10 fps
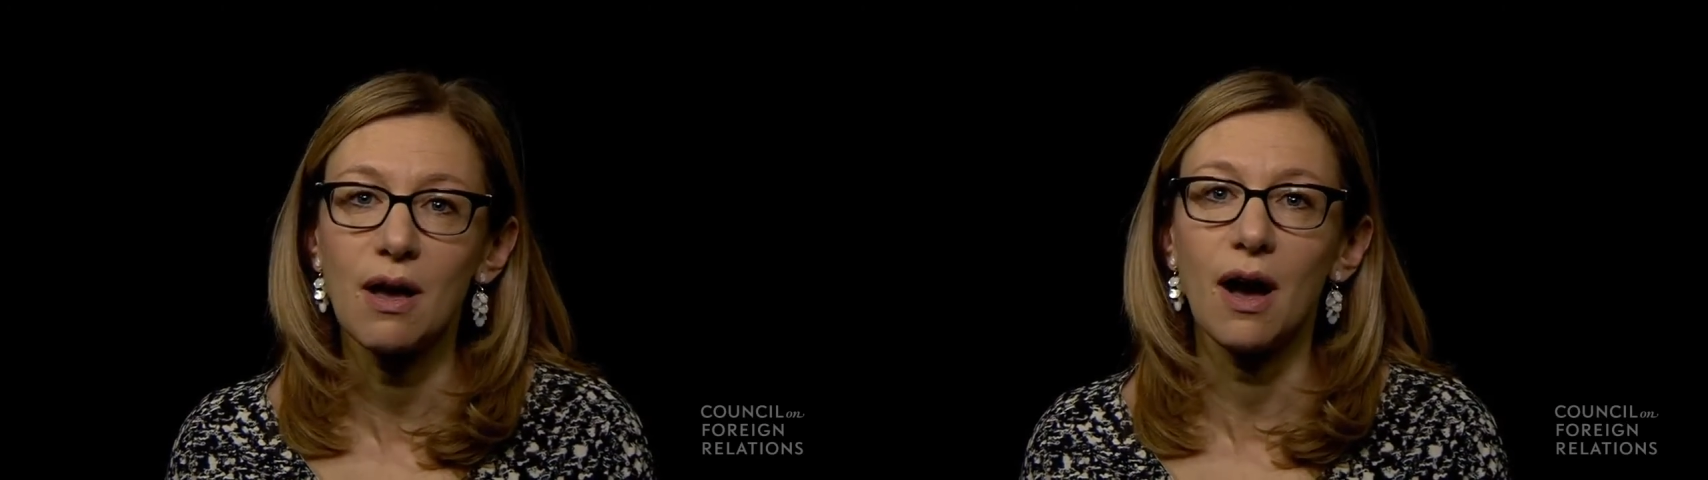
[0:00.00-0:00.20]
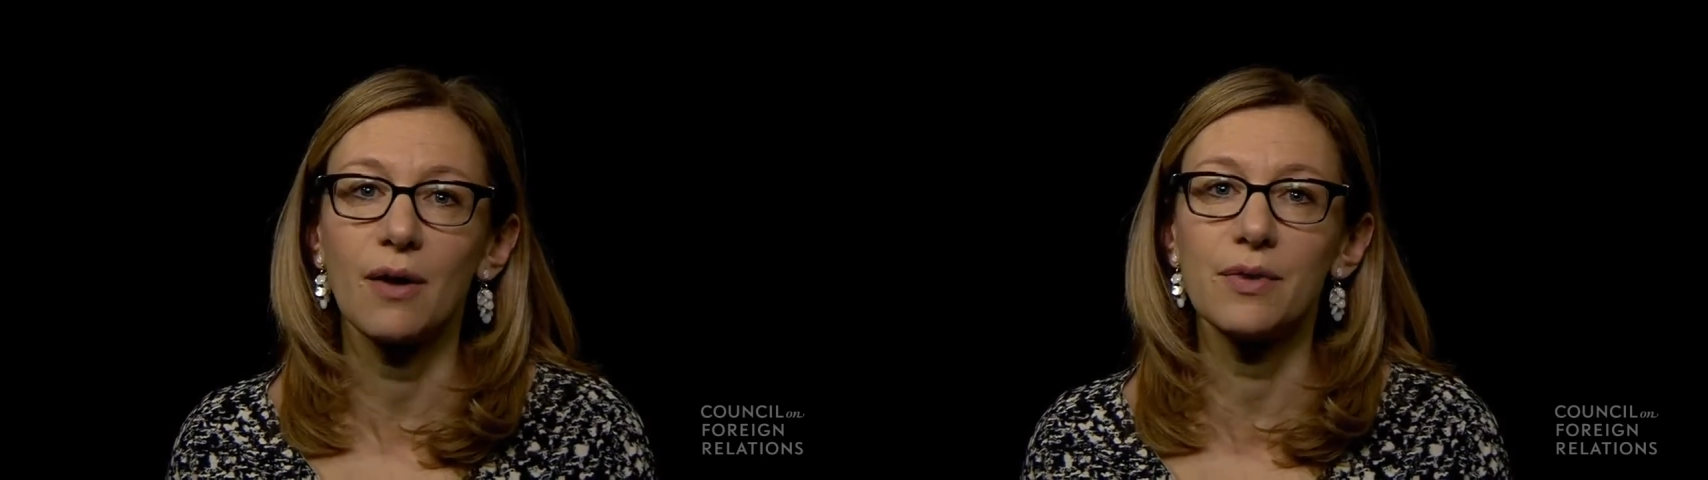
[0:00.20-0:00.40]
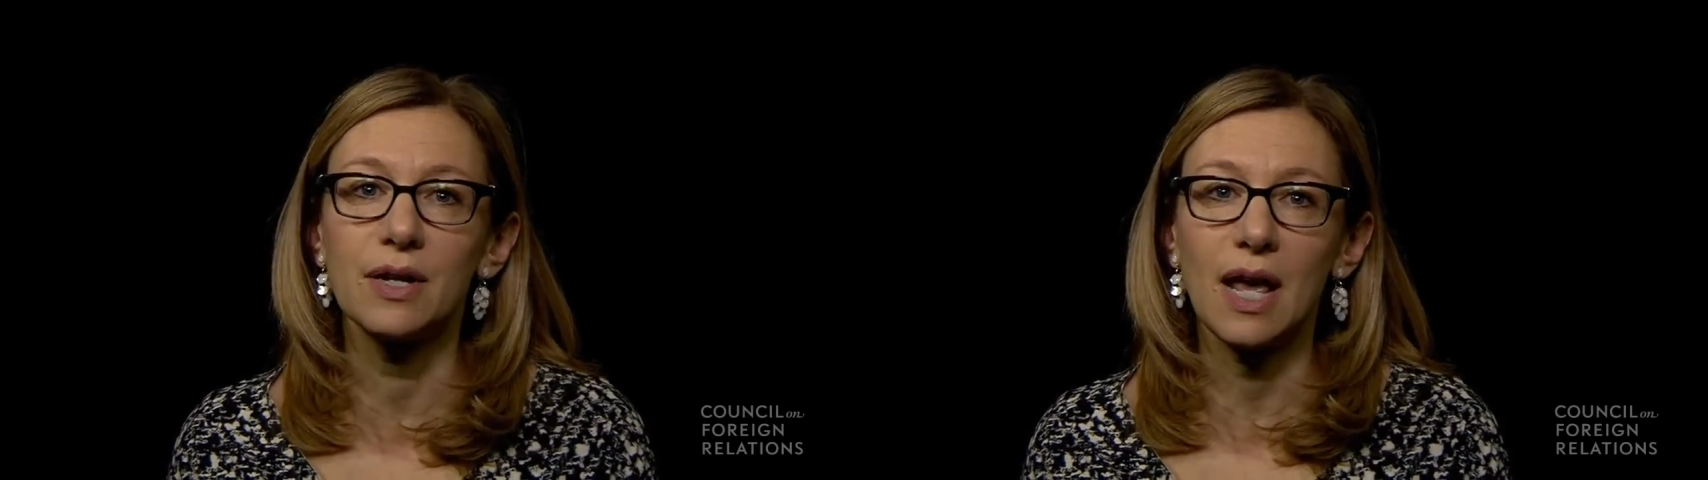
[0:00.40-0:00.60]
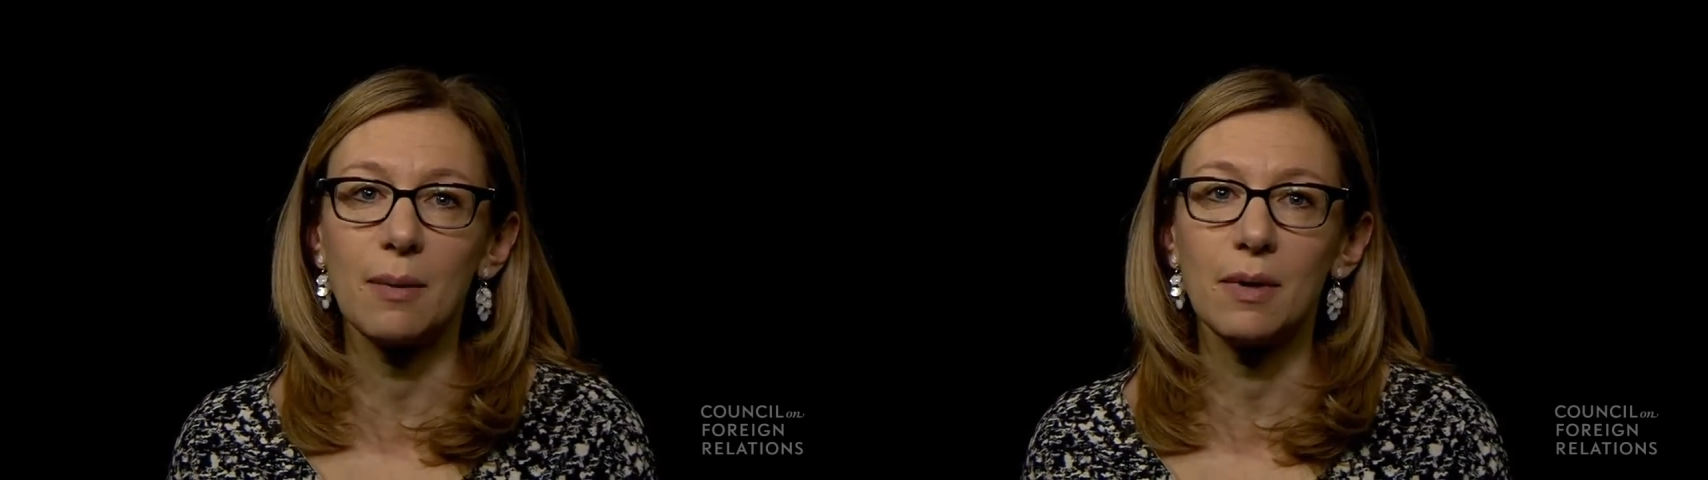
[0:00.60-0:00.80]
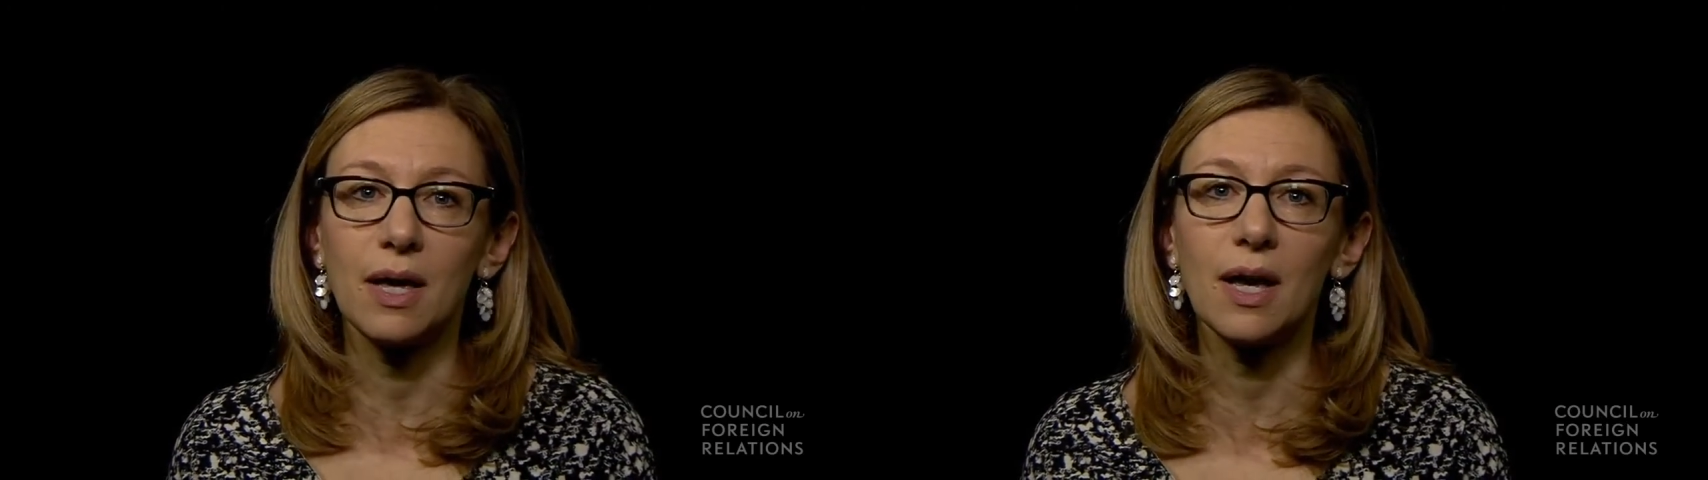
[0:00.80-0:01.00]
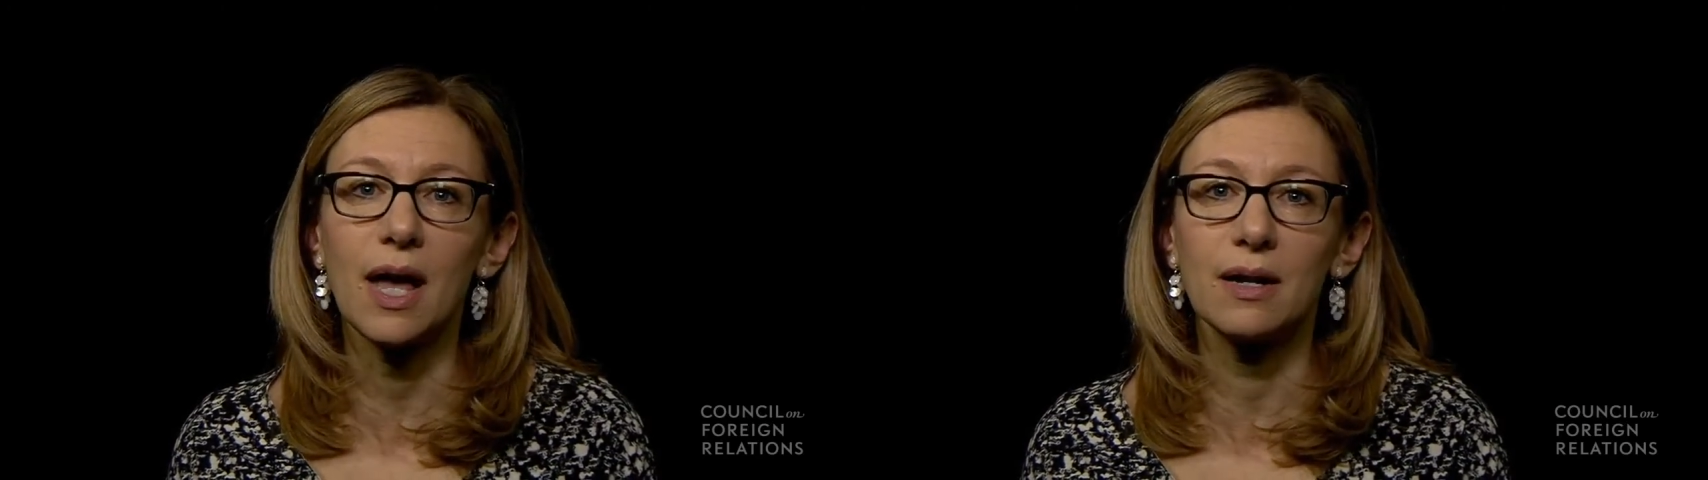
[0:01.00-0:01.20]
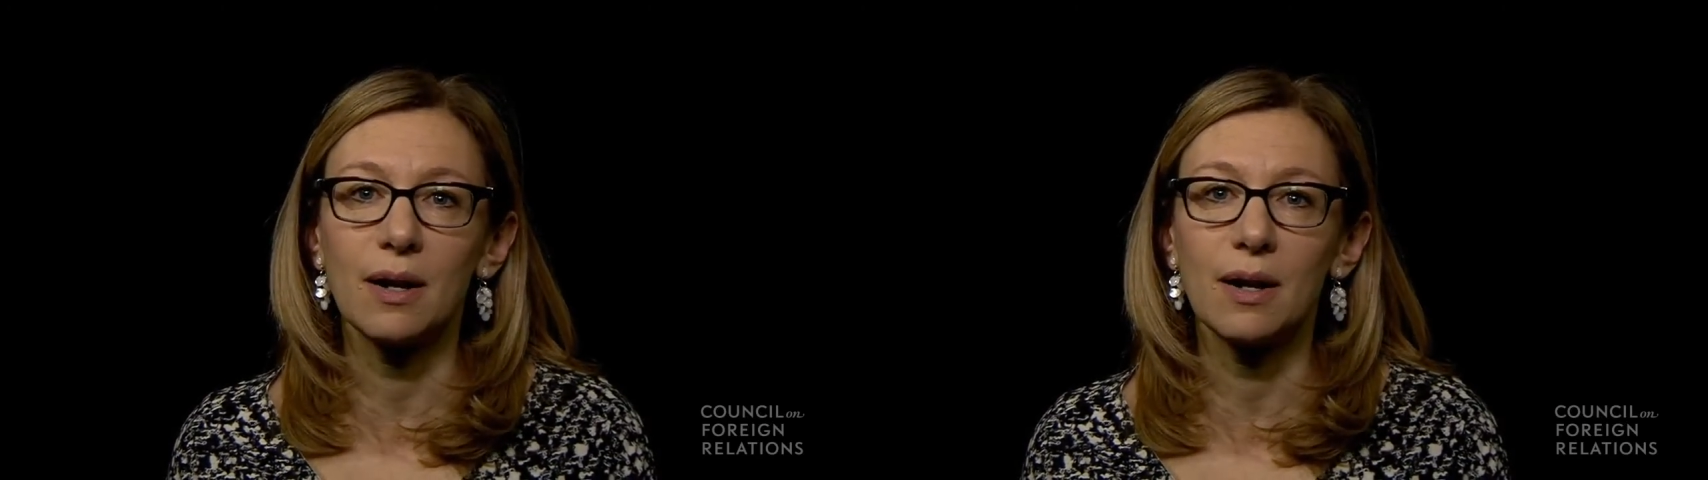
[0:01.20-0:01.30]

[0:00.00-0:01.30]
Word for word: of the naming and